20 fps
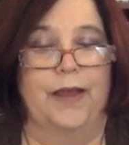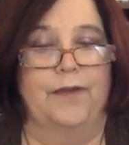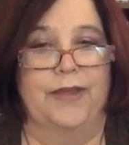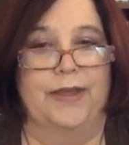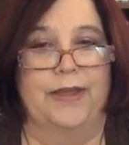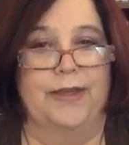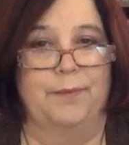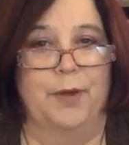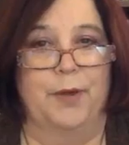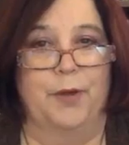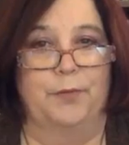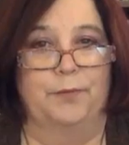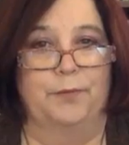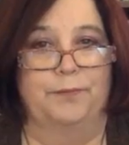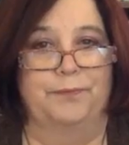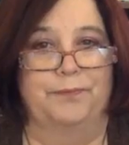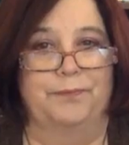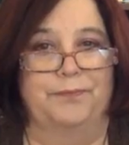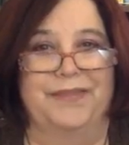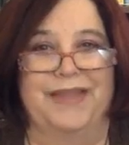of Ink and Bone.
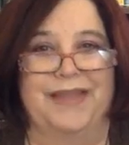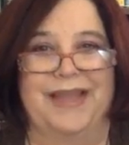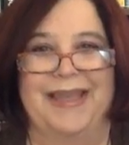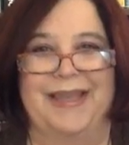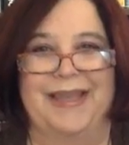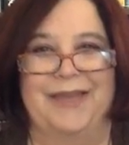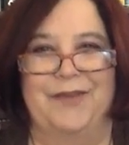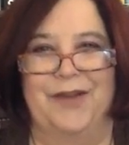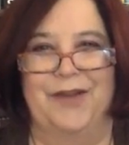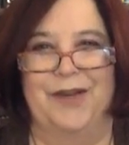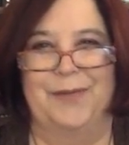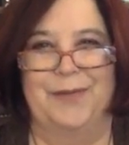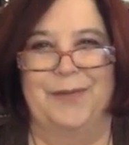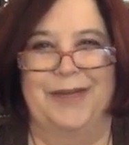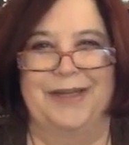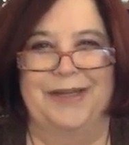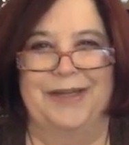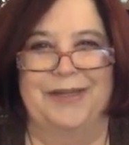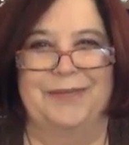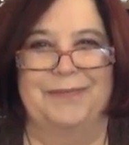Thank you very
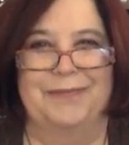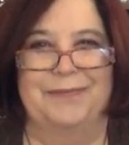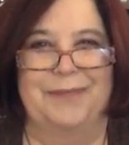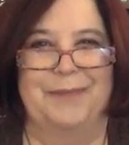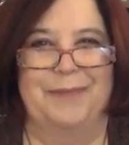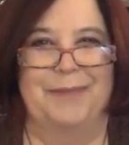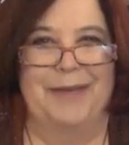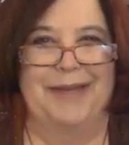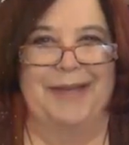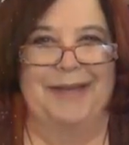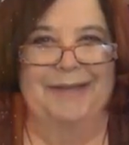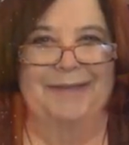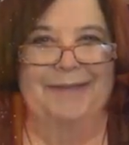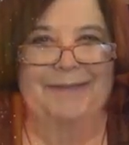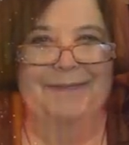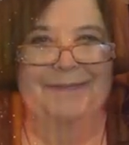much. Bye-bye.